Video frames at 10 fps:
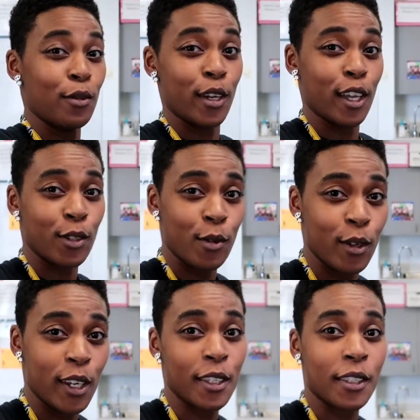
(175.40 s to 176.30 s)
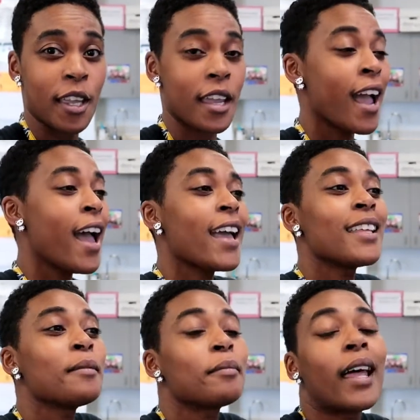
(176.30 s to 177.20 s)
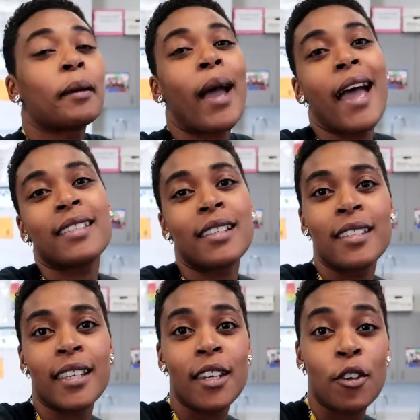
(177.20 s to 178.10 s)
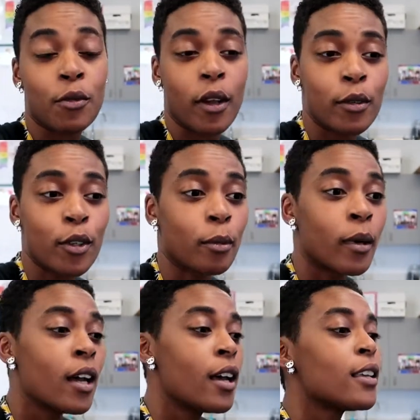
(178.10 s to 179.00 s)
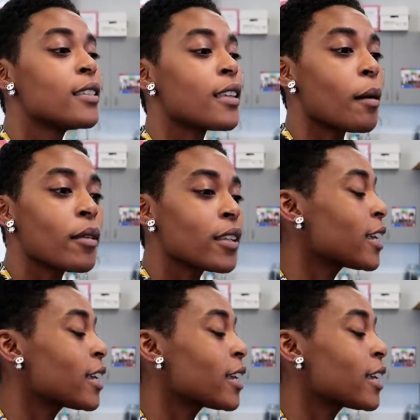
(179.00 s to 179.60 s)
you guess who it is thing, and like passing the sticky notes around the room. Some of the